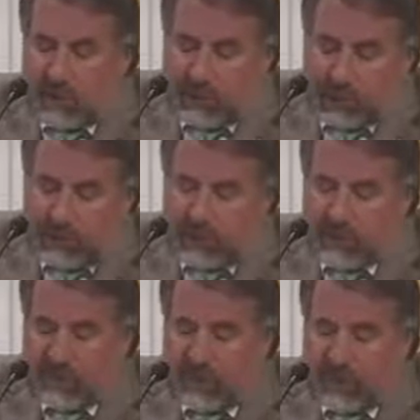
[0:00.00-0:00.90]
Groups such
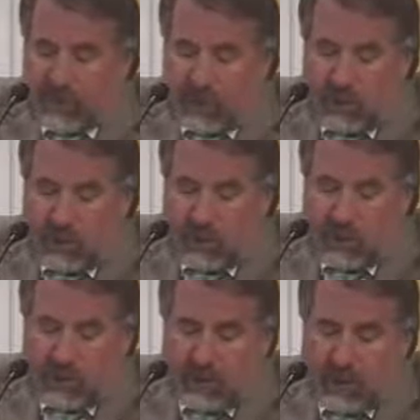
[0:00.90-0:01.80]
as the Natural Rural
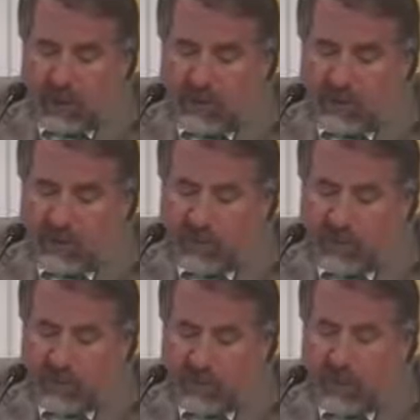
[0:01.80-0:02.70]
Electric Cooperative
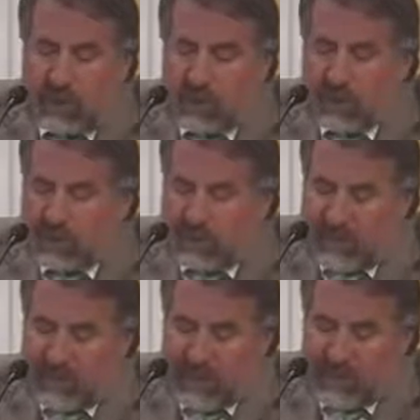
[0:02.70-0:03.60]
Association,
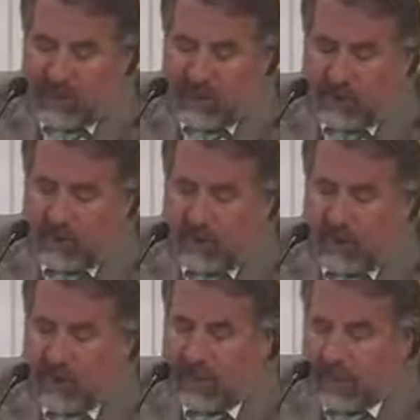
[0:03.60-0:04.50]
Pacific Gas and Electric,
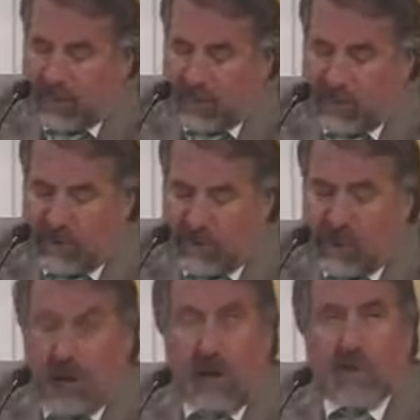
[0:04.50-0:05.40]
and many others
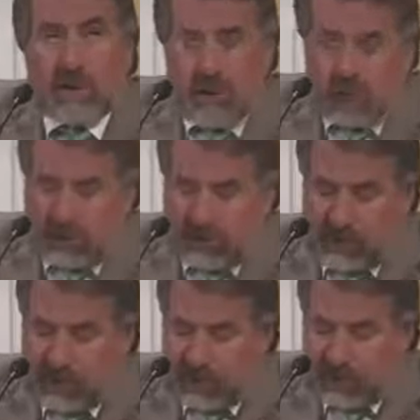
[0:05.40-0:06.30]
all support this
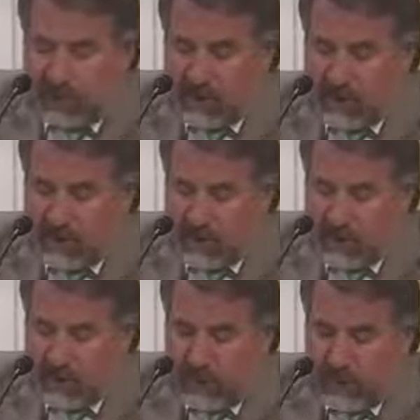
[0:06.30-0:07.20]
legislation as a
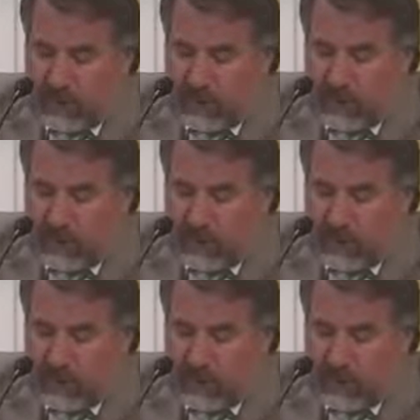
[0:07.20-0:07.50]
win-win.